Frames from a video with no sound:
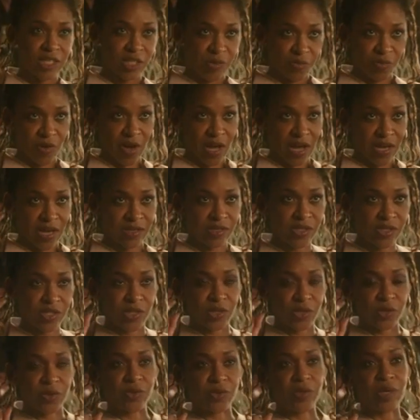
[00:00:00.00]
Years
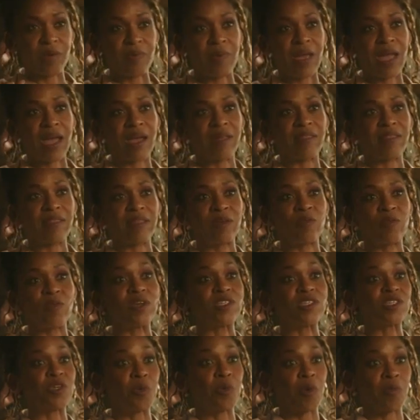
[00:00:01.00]
before the events of Star
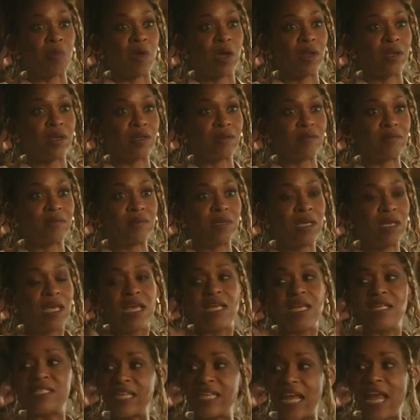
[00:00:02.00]
Trek Picard, the
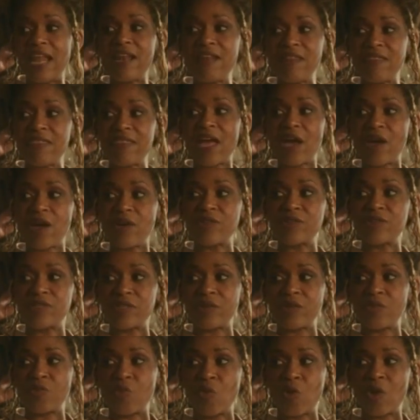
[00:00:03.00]
titular hero
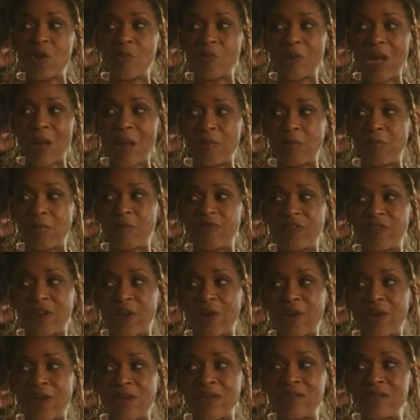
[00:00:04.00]
convinces the Federation to